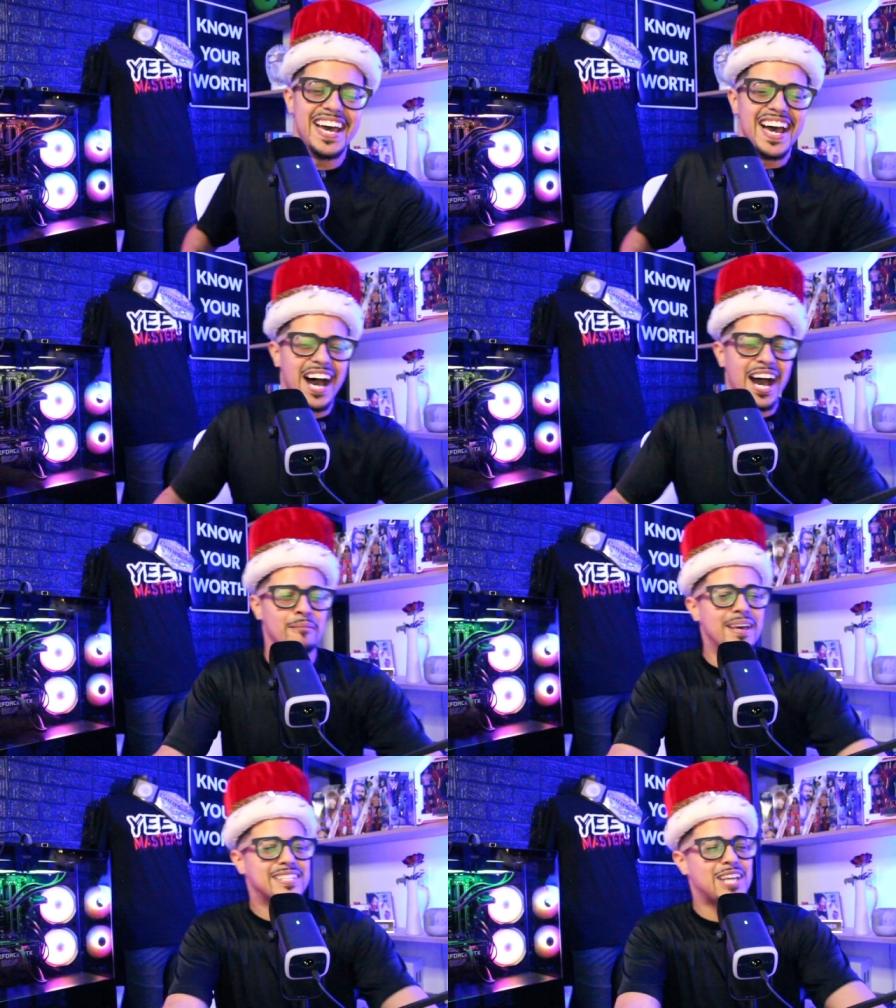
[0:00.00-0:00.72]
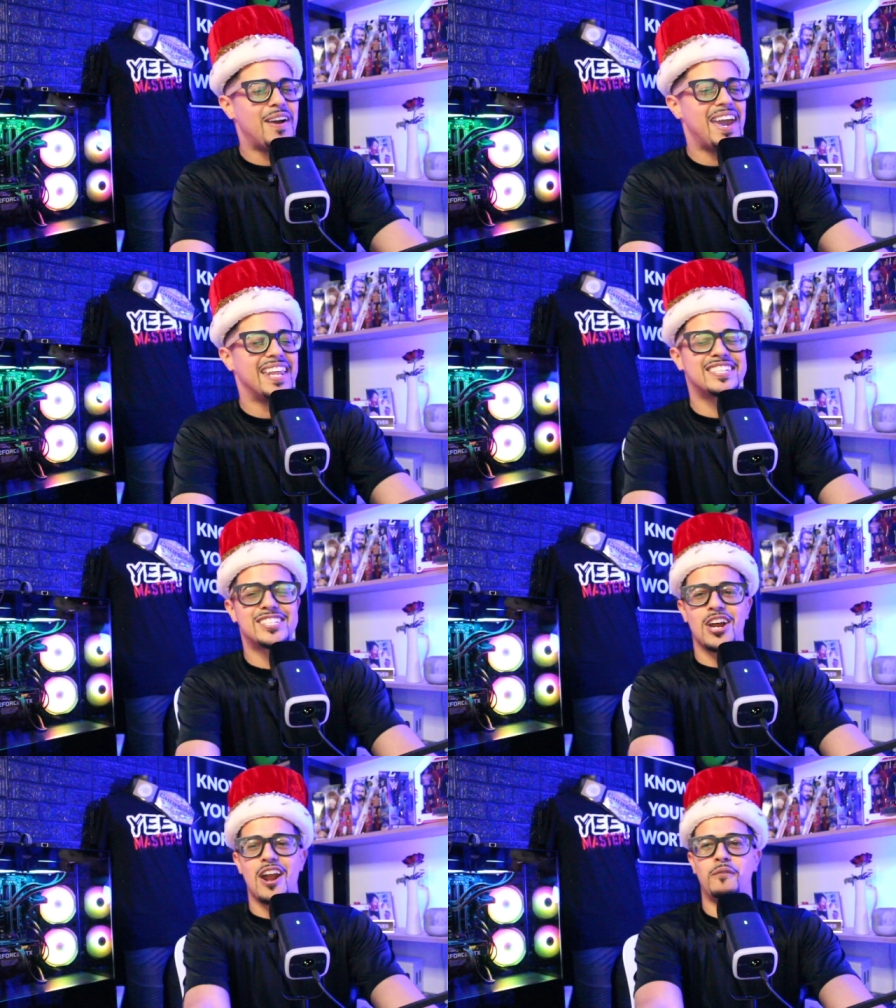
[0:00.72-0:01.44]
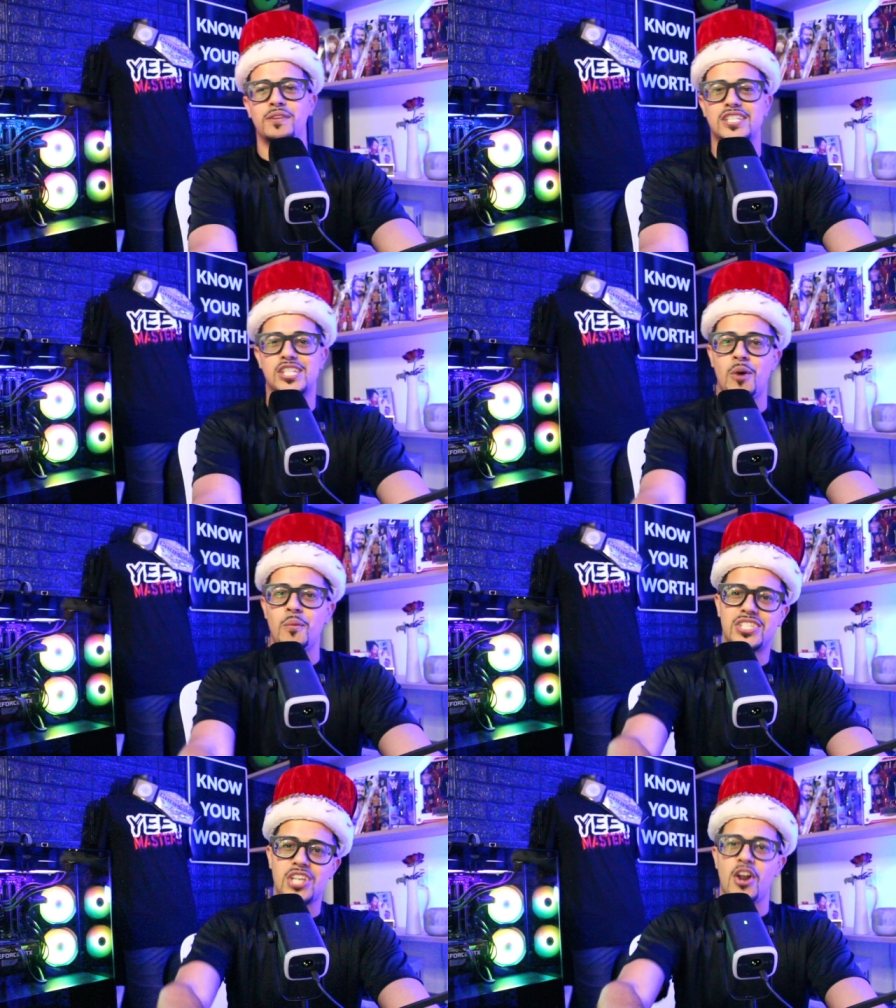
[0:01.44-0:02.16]
Let's go ahead and start off with the show. We
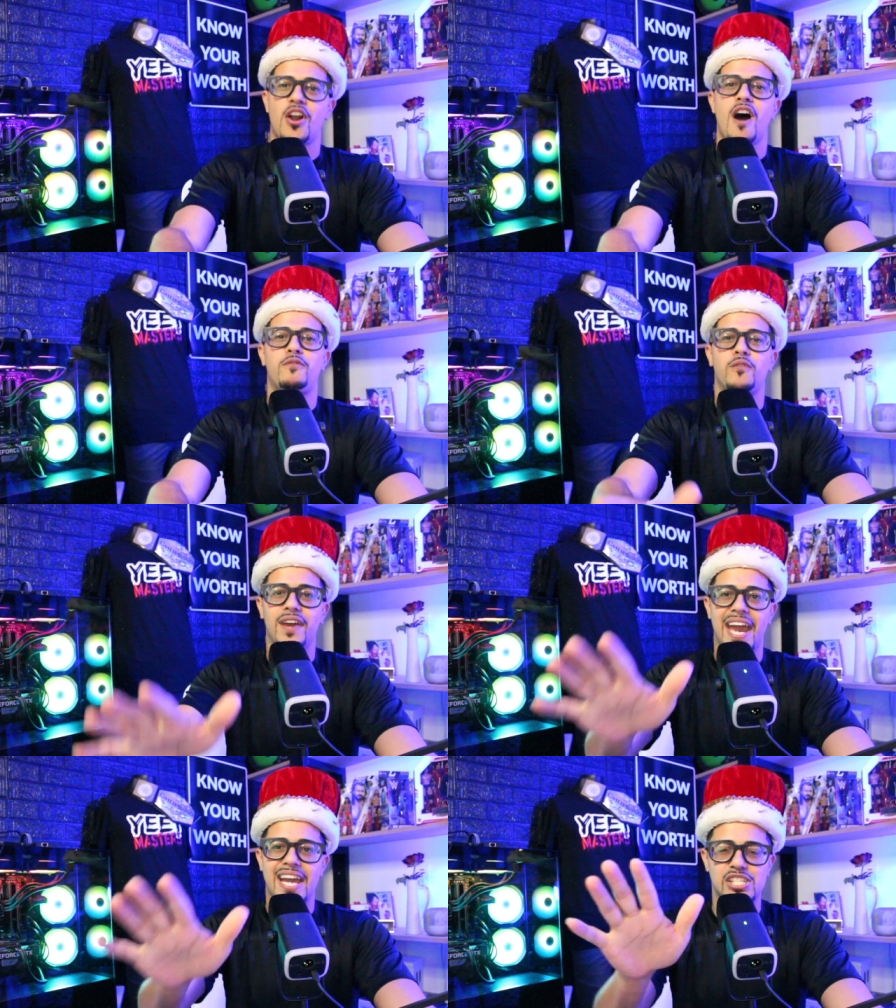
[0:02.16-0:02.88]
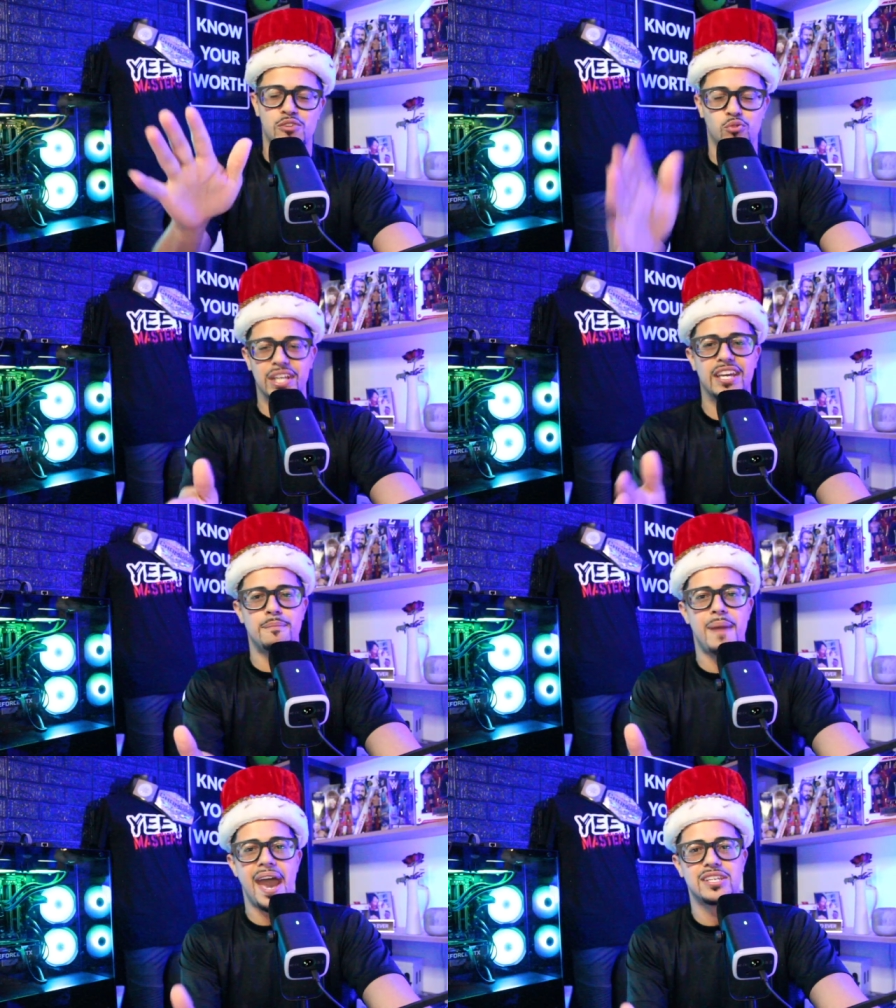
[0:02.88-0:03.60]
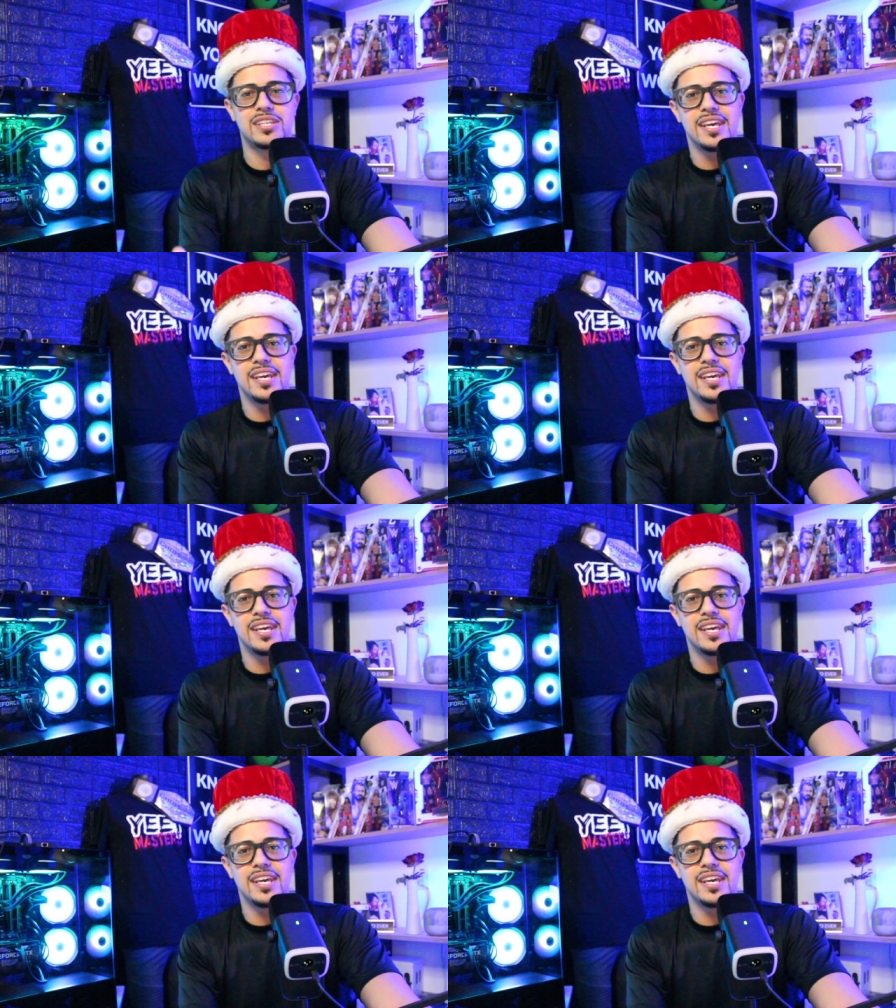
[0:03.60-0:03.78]
started off with actually a really good match.